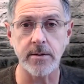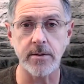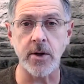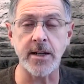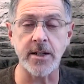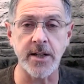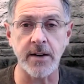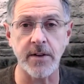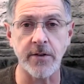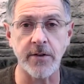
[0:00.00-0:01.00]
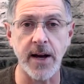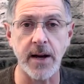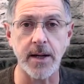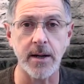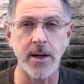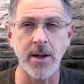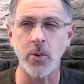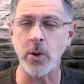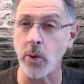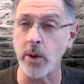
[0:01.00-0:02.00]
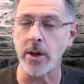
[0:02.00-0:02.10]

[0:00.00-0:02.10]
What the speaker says: Trying to save their family. Would we